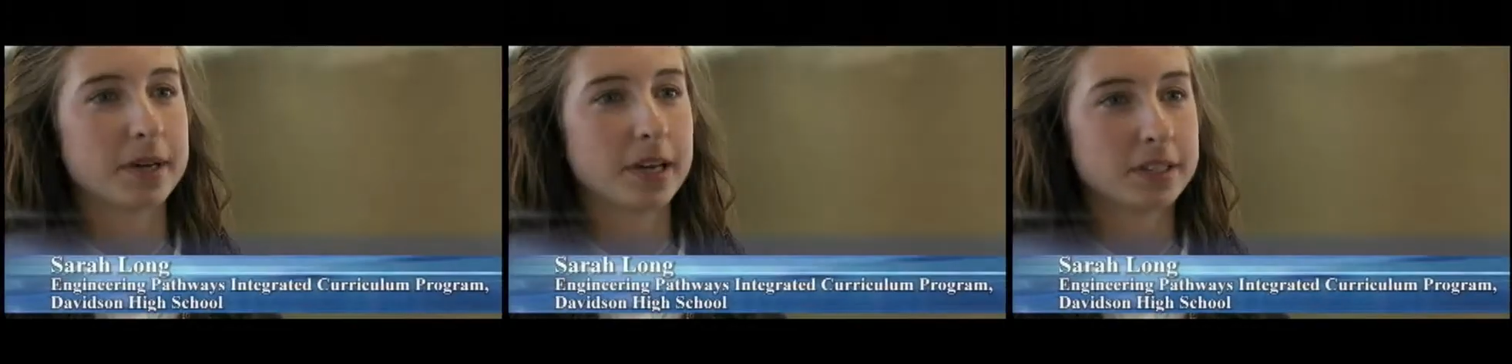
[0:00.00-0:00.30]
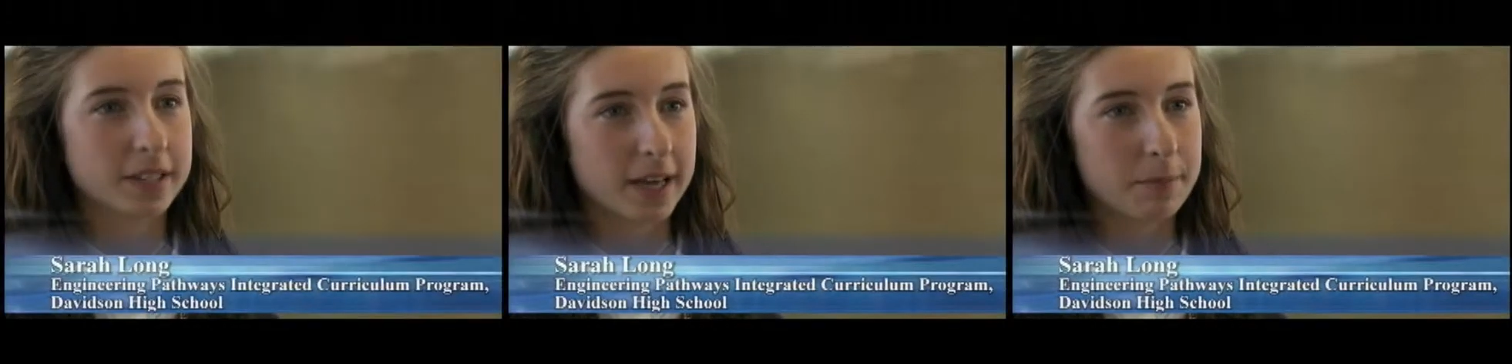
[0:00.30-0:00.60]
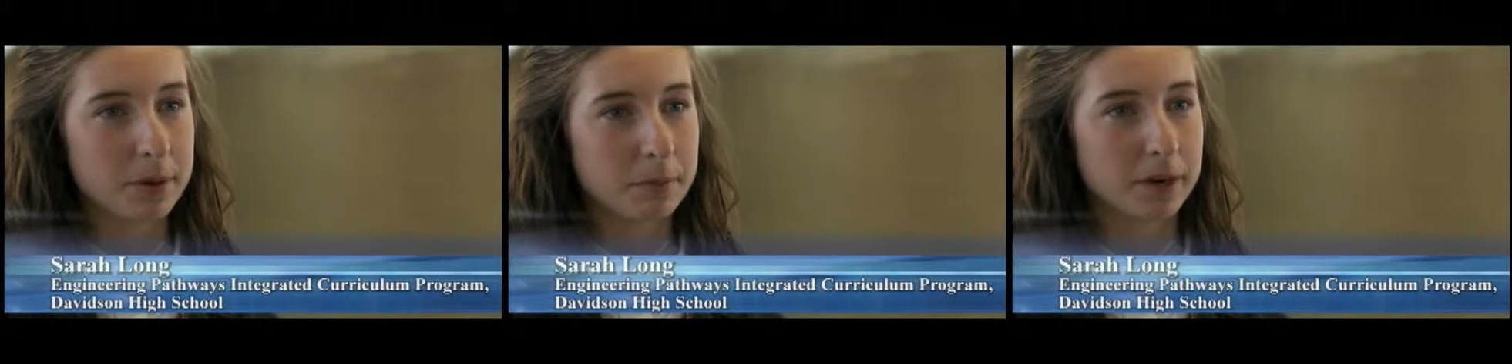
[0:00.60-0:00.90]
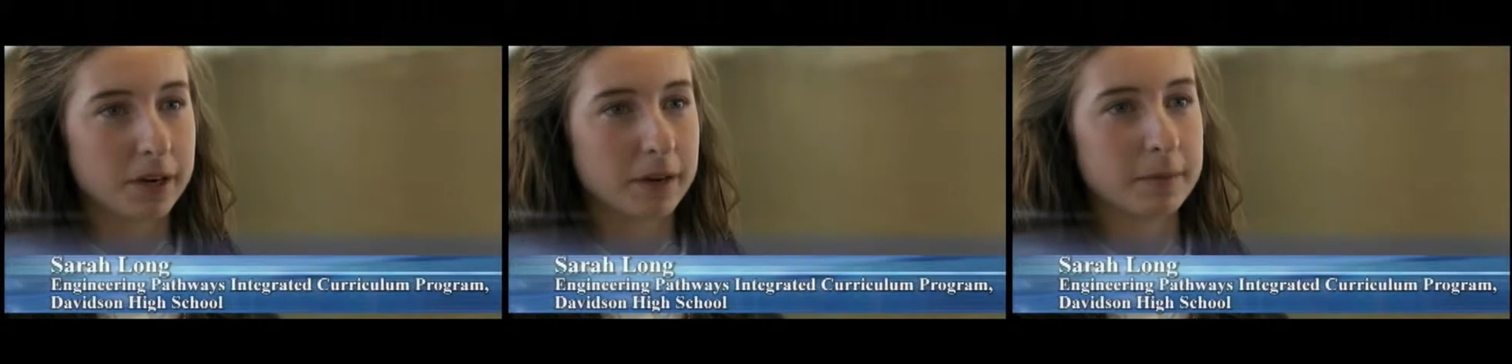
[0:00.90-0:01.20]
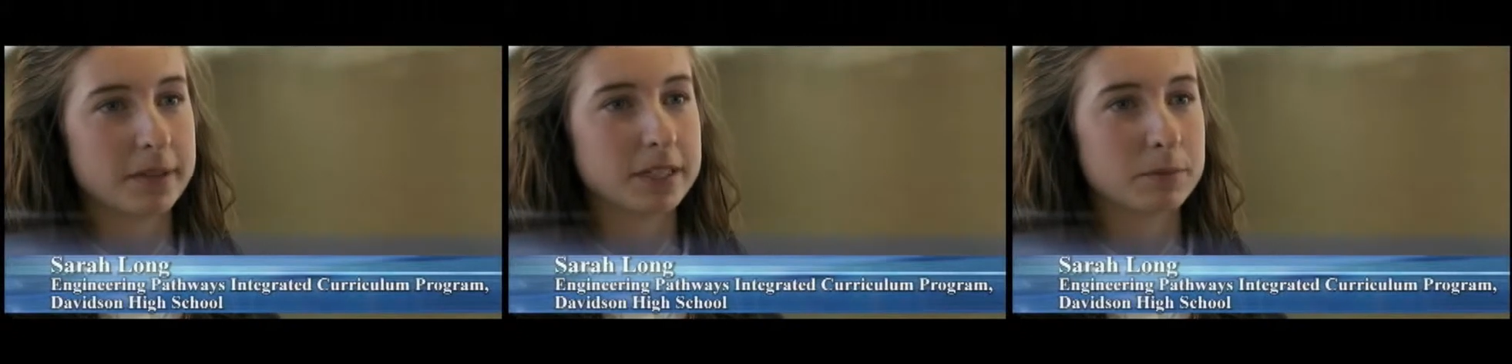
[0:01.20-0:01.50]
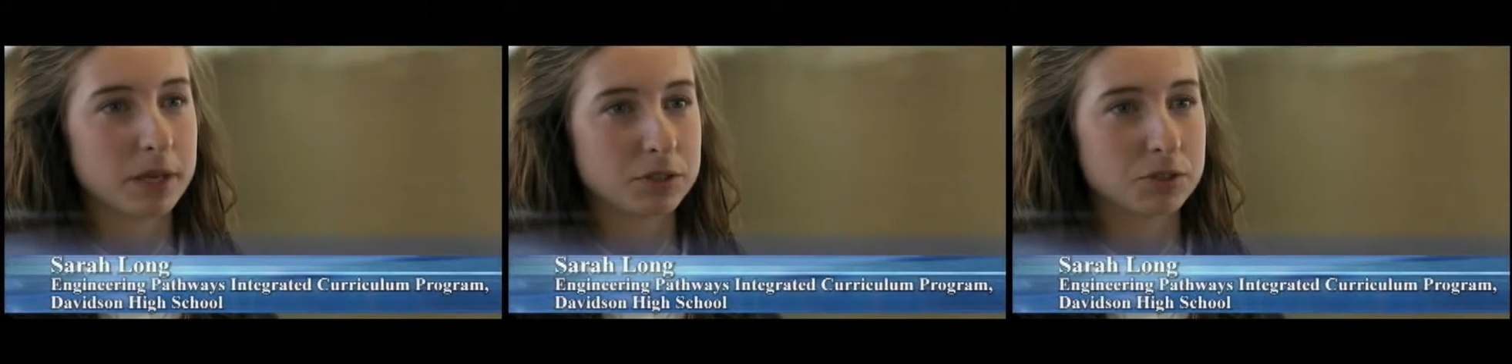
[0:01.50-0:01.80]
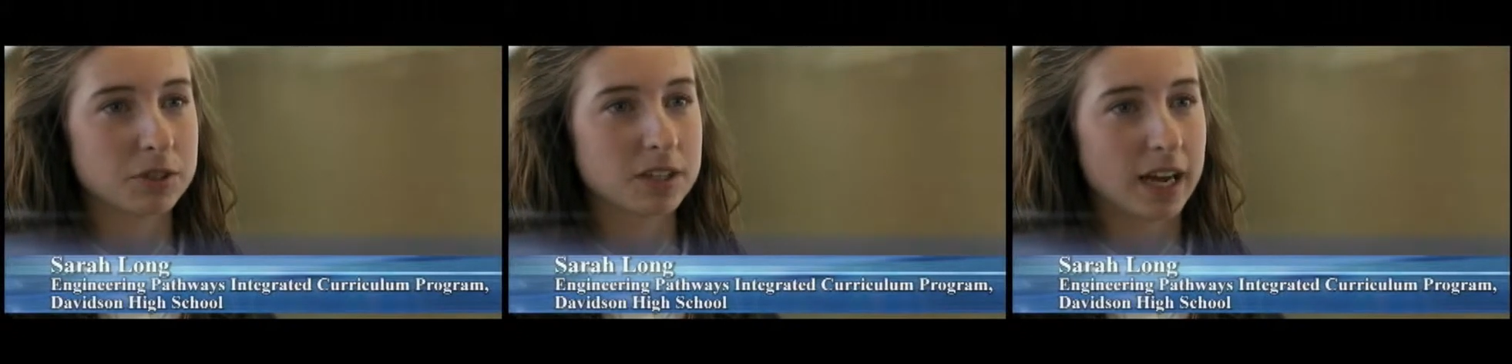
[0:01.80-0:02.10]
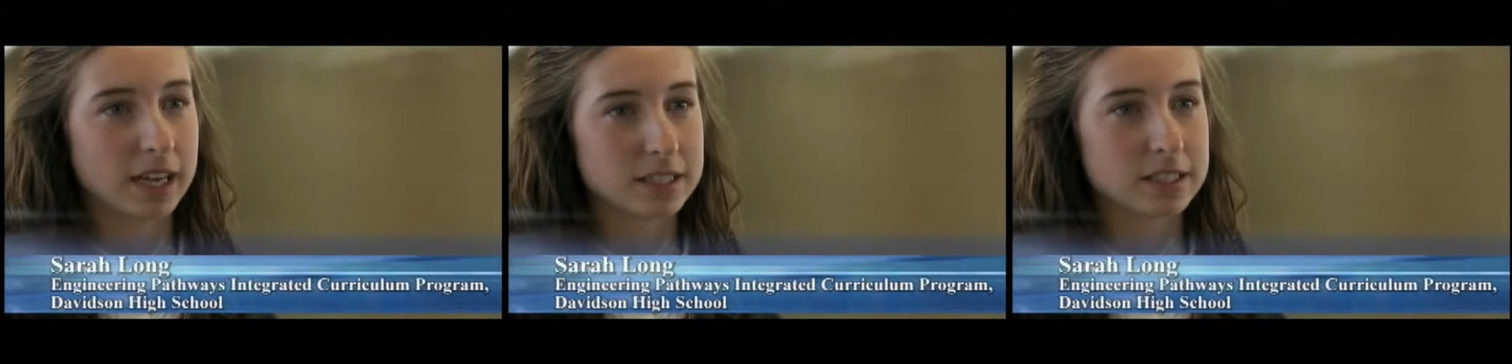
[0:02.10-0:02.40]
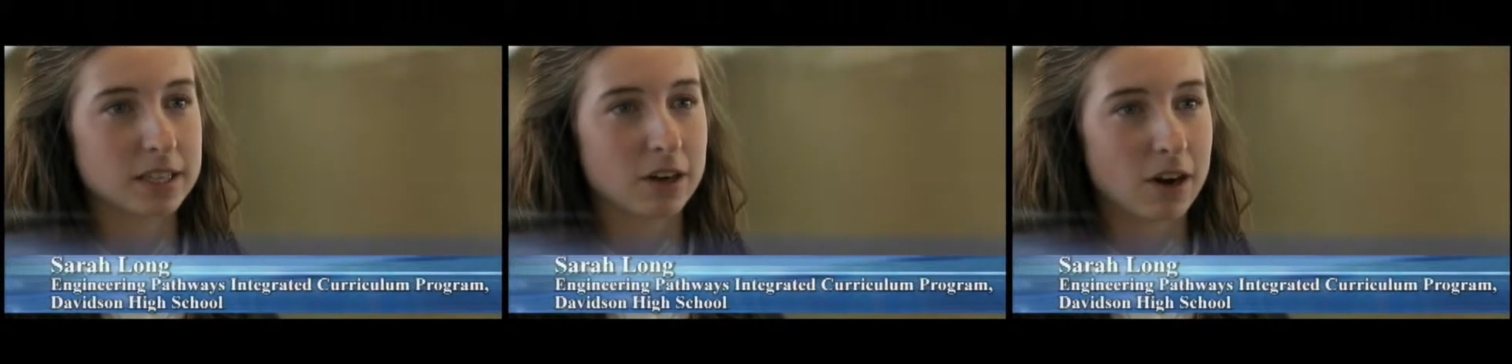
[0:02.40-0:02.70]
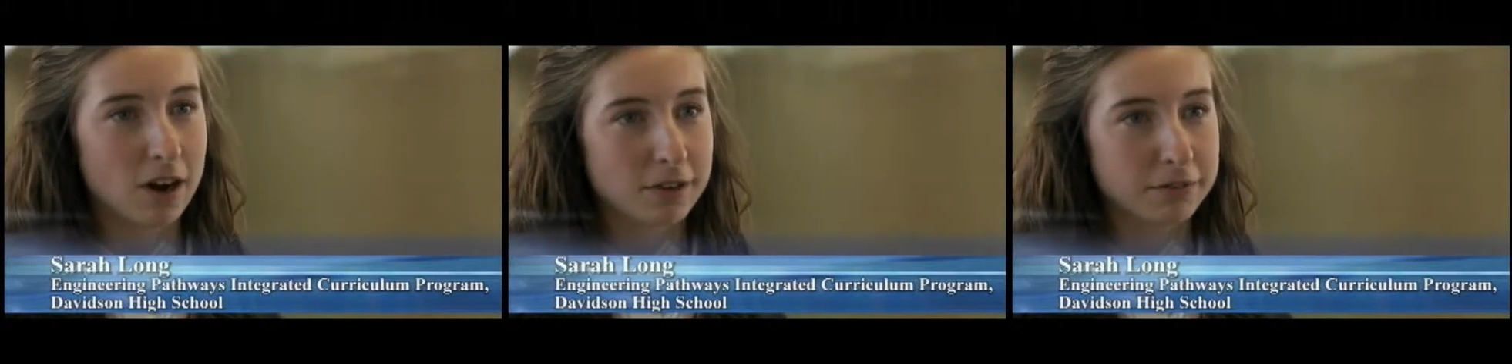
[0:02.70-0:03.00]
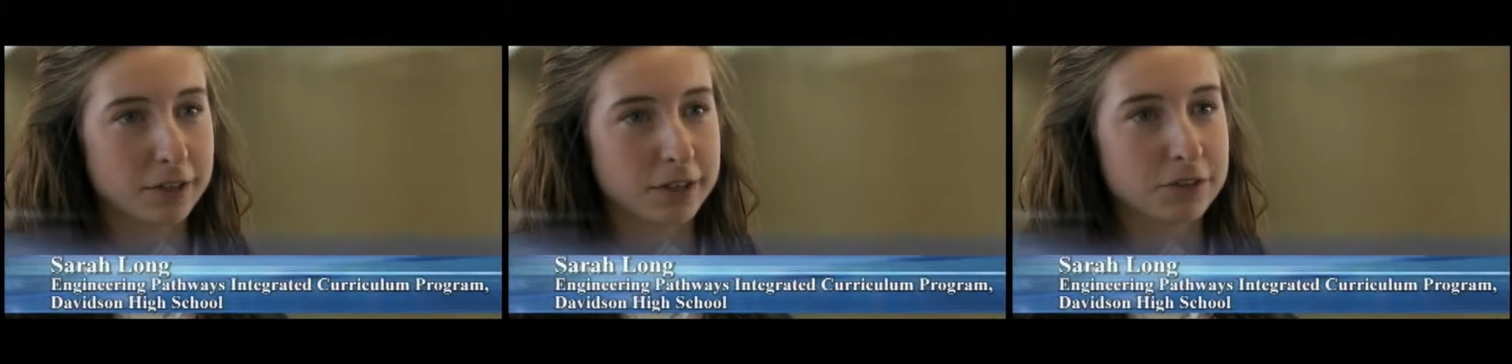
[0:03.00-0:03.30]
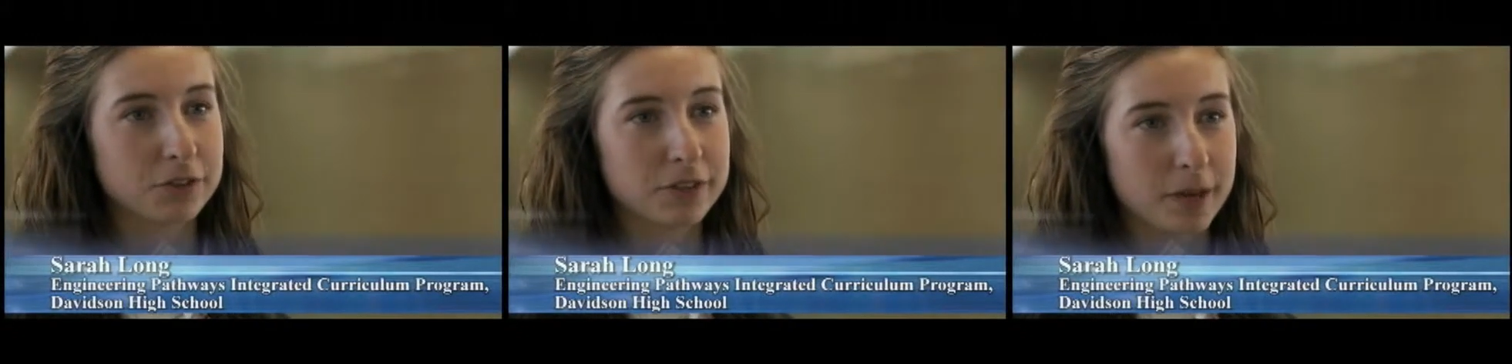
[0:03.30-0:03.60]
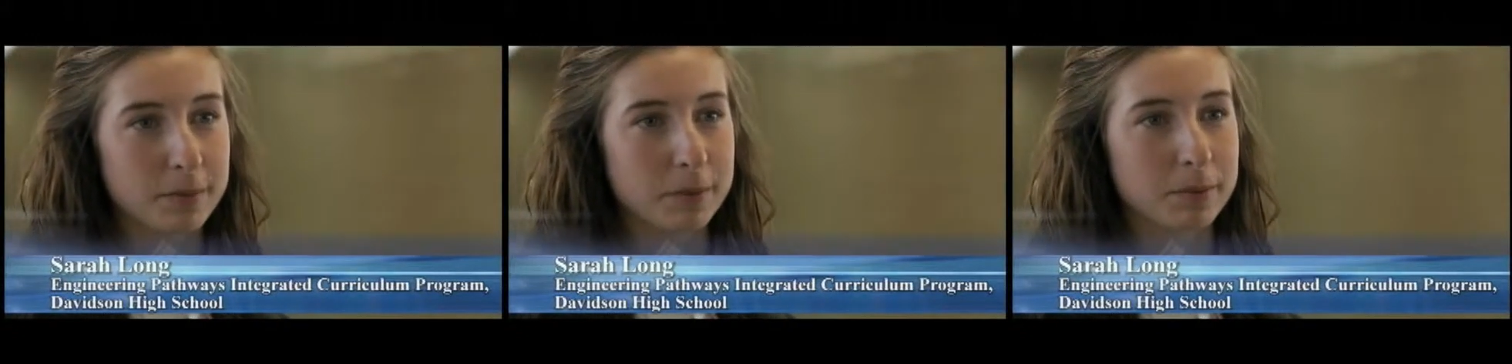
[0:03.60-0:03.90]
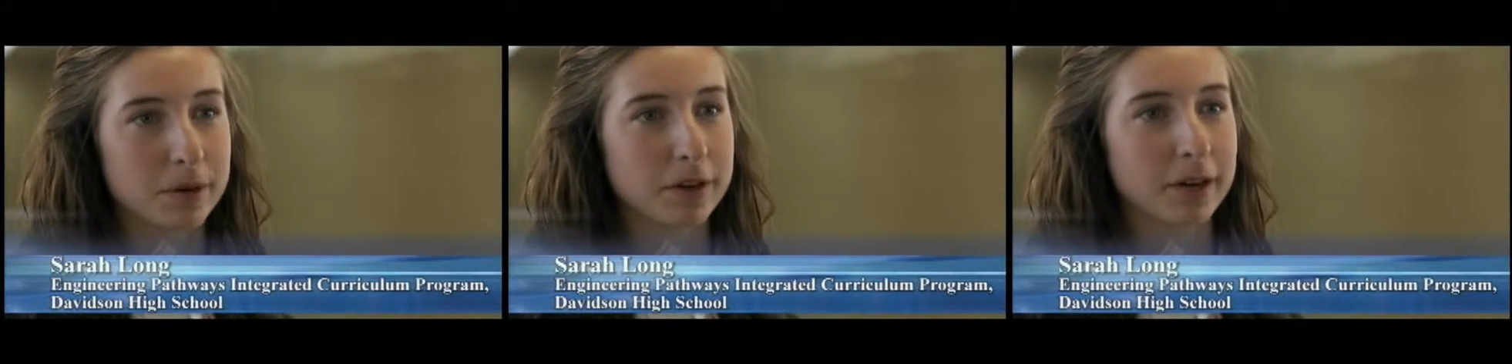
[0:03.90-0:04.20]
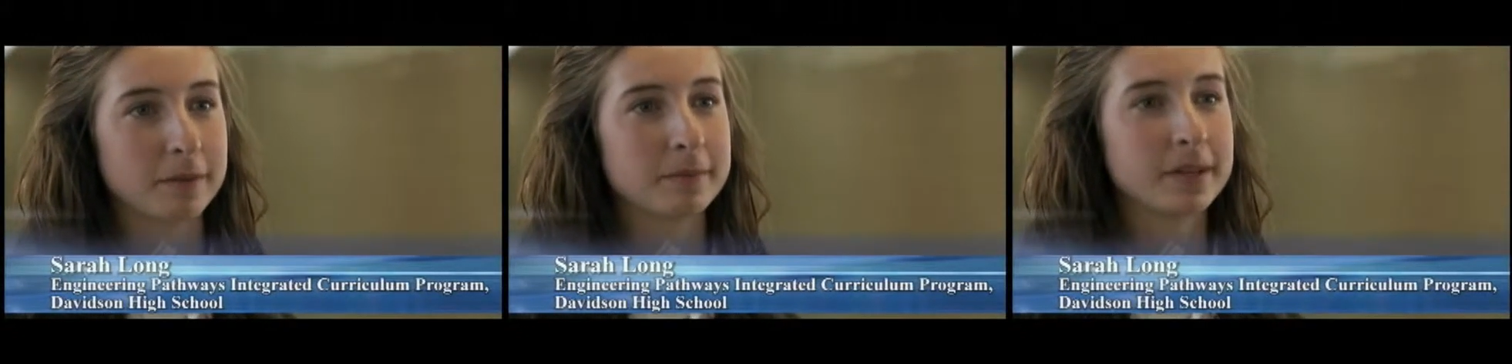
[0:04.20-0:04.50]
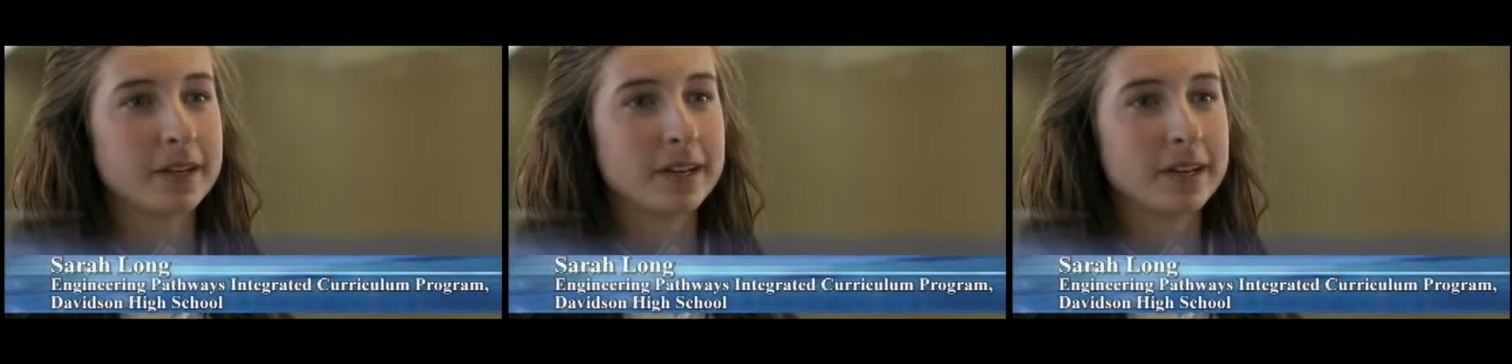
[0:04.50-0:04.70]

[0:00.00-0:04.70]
Because of the EPIC program and the special classes that are offered through the EPIC program,